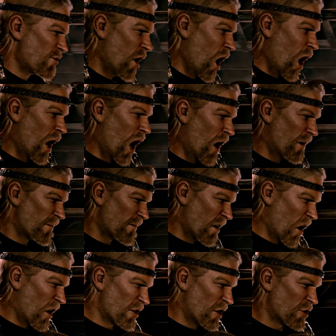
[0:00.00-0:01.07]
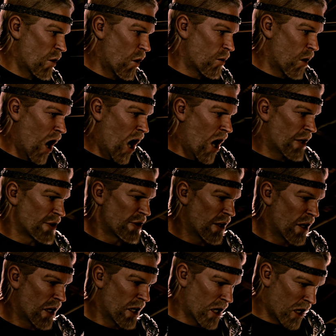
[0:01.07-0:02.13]
as strong and fierce as your
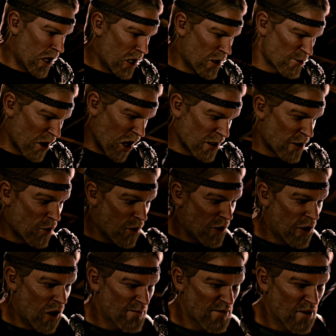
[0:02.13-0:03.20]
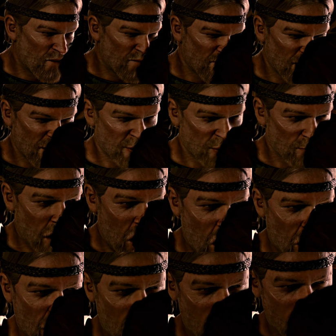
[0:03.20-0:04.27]
words, Grendel would not feel free to
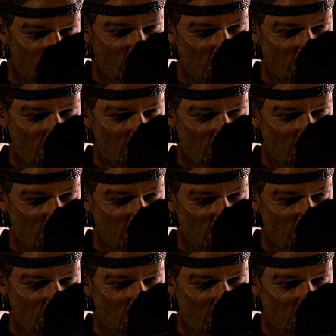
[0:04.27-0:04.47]
murder